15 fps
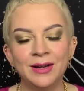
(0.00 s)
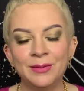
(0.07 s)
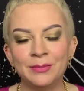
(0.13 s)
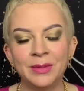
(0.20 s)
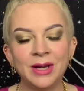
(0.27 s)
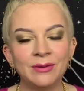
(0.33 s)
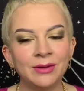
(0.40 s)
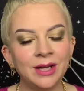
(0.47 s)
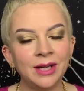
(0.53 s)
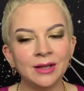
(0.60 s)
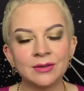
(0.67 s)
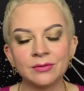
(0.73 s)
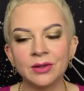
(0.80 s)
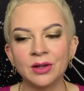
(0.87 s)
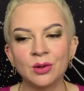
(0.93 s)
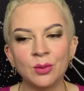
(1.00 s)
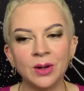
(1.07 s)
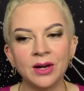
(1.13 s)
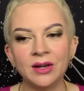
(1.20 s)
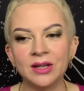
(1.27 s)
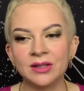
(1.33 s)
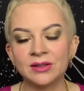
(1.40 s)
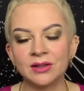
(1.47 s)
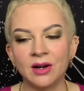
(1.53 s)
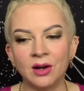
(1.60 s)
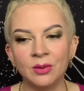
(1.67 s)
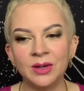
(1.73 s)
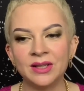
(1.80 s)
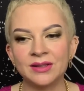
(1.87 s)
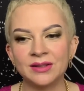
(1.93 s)
My readings for Aquarius are
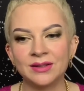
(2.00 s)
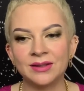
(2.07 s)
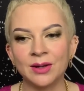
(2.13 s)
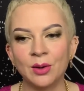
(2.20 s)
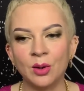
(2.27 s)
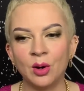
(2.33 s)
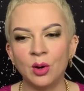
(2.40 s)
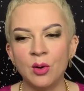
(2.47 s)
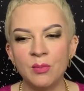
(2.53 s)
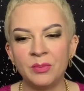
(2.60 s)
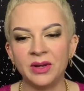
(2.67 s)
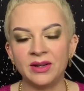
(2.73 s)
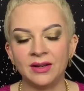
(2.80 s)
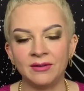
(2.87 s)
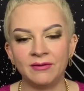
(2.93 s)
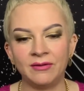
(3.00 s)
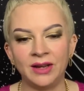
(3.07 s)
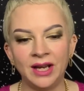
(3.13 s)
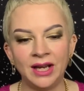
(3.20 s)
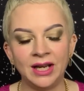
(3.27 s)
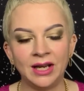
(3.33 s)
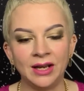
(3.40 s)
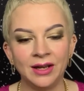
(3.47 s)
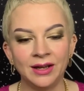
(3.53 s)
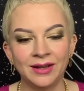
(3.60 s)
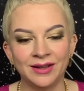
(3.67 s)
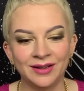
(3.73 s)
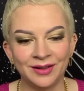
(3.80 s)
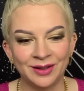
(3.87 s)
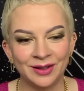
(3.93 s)
always so open and vague.
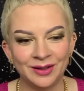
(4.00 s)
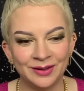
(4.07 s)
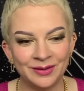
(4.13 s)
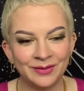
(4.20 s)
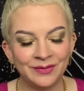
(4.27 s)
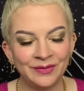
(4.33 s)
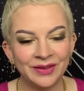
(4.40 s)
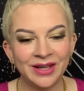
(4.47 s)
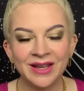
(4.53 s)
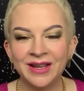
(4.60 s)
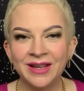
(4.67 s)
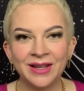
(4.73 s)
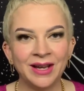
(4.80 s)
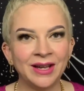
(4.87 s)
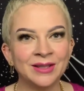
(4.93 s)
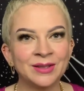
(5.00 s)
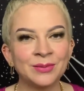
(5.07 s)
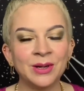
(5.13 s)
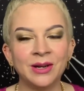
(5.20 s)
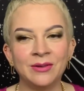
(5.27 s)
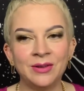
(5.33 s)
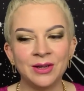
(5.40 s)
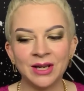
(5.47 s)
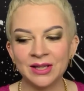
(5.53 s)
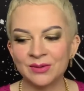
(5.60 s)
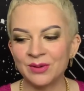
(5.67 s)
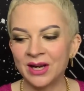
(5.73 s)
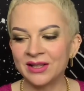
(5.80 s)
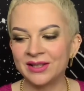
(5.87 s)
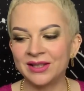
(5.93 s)
I swear, if you guys
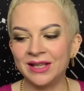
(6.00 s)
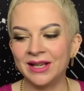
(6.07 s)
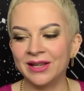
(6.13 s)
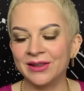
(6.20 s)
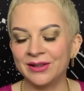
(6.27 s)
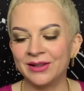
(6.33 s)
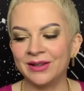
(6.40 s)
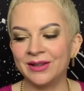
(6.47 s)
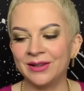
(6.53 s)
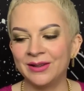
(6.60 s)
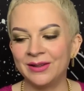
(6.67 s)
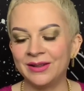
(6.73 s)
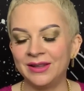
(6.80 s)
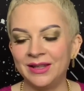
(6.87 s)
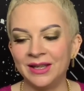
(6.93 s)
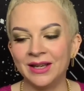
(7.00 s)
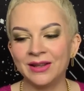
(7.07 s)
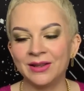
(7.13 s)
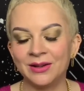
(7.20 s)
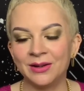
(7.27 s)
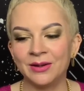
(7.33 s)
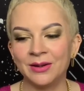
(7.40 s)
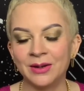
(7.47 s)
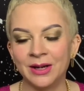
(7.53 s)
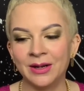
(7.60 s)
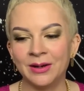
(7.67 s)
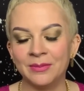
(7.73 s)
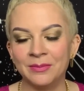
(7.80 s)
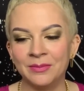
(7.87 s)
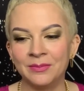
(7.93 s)
watch the
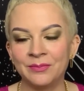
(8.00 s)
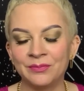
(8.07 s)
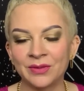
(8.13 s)
other